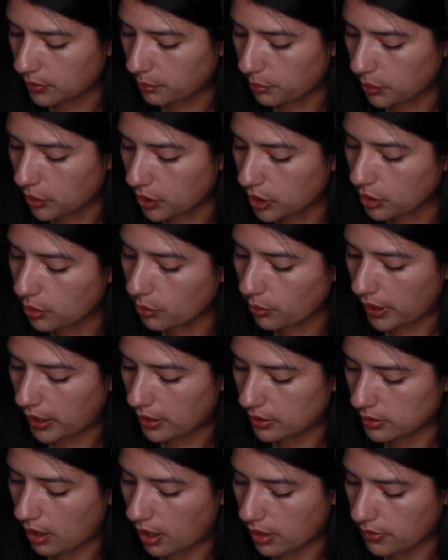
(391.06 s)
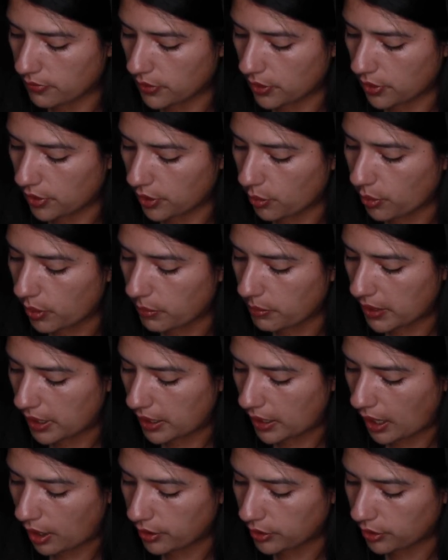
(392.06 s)
putting away a lot of your equipment
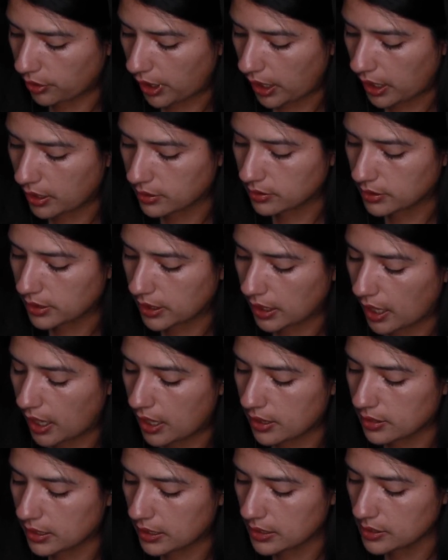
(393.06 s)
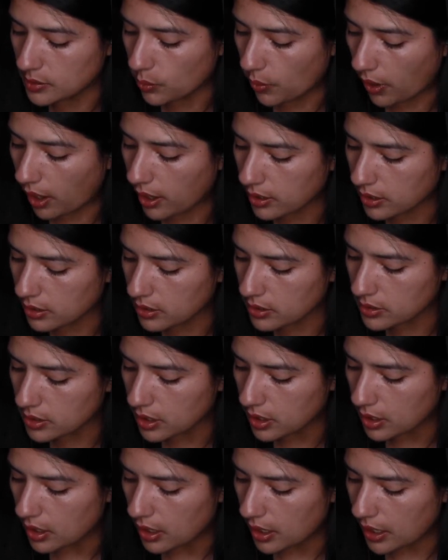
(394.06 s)
and how you're handling it. And these wires,
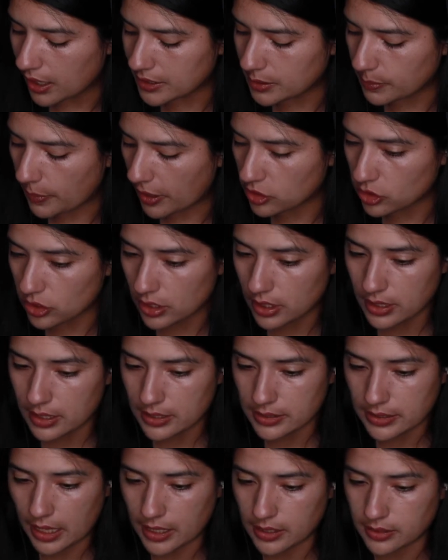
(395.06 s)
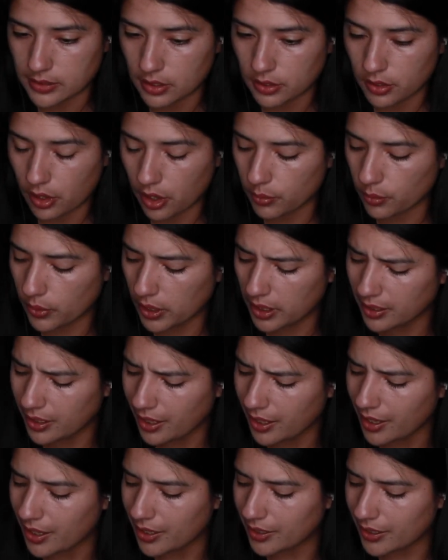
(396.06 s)
especially this XLR one,
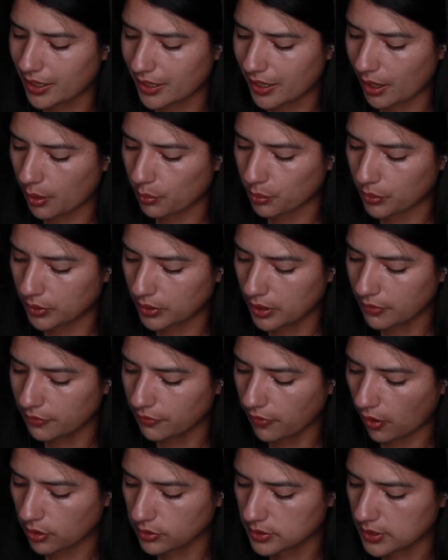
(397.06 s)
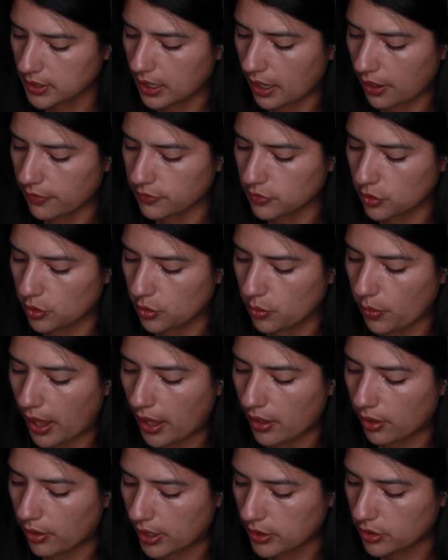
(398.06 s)
can get really faulty after a
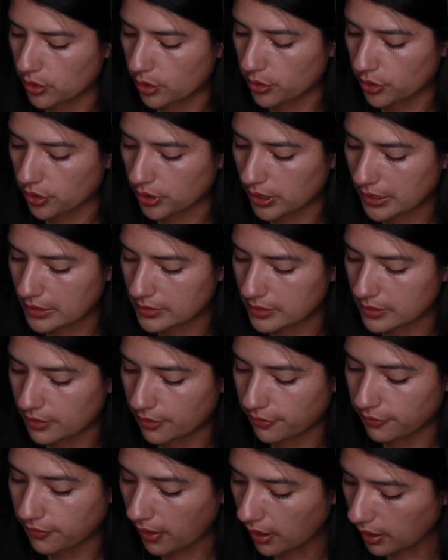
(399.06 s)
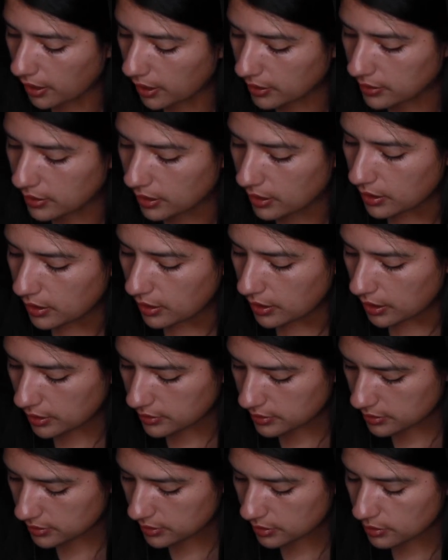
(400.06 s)
while. And though they're easy to find,
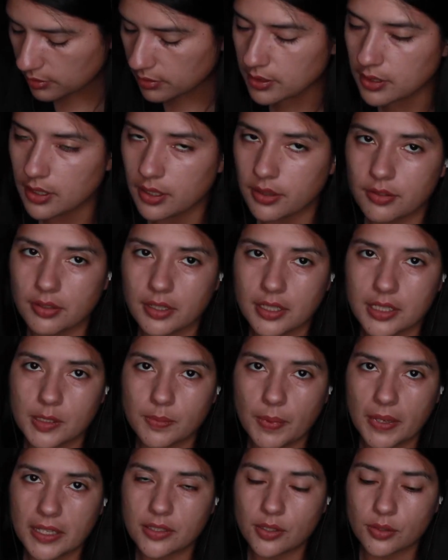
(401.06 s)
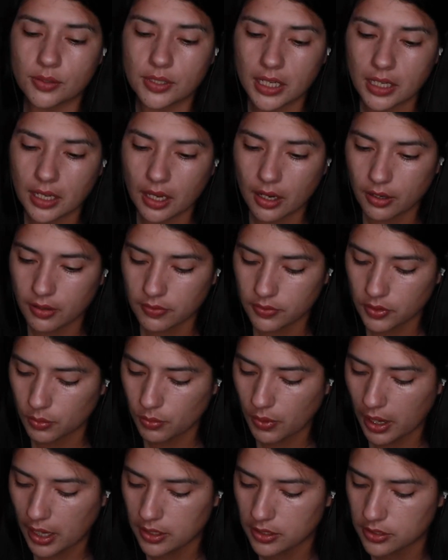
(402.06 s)
it's still another expense. So take care of your
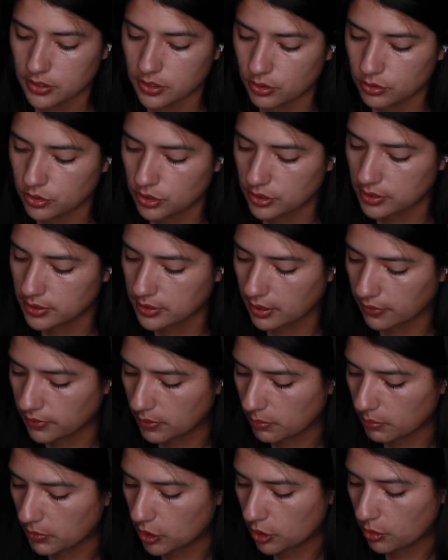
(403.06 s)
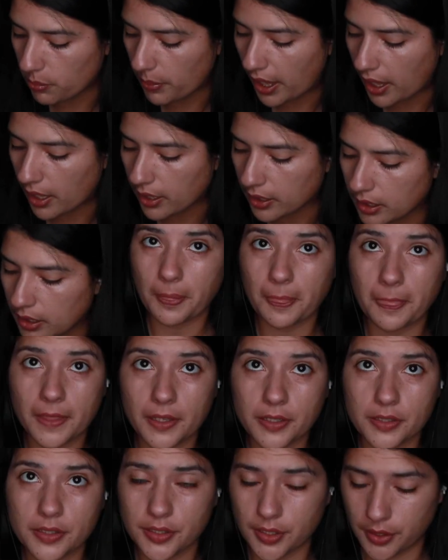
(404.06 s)
wires. Don't just stuff them in your bag.
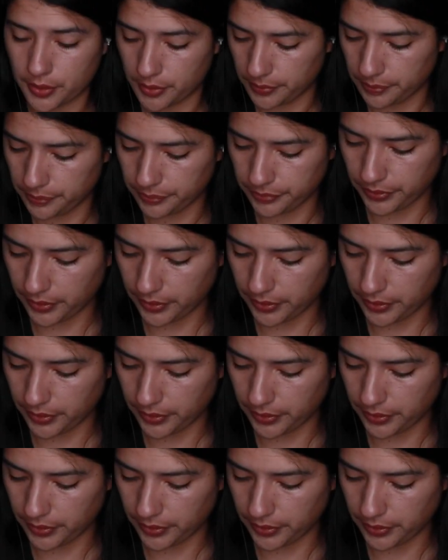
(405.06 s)
So